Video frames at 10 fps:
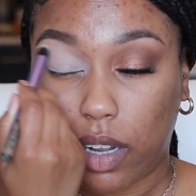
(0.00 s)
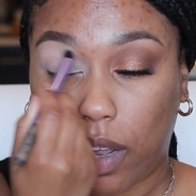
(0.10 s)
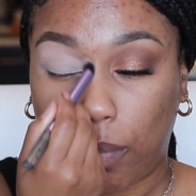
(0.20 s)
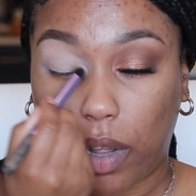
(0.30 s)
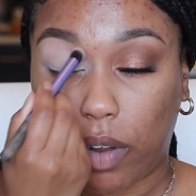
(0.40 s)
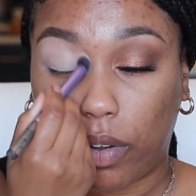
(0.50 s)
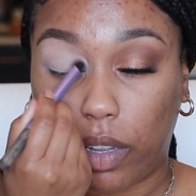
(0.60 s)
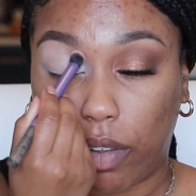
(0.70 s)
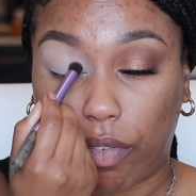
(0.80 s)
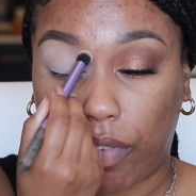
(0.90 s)
I'm not
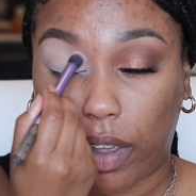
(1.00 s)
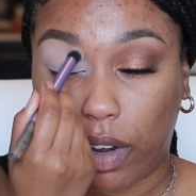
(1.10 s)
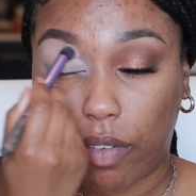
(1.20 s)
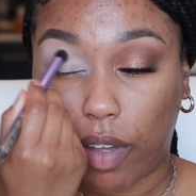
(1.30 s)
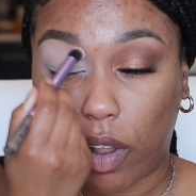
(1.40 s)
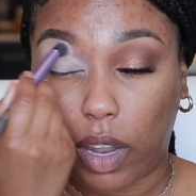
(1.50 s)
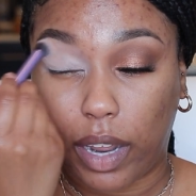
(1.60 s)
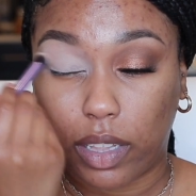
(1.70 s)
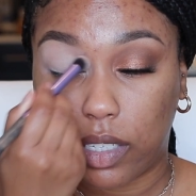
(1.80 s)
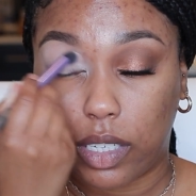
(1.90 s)
really a fan of how
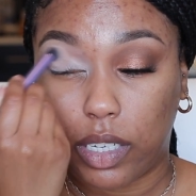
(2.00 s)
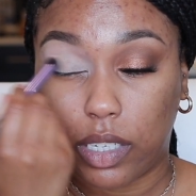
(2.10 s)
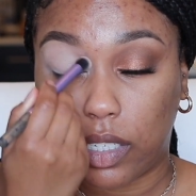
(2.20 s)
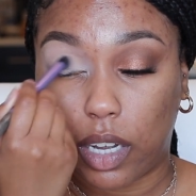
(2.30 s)
light this is.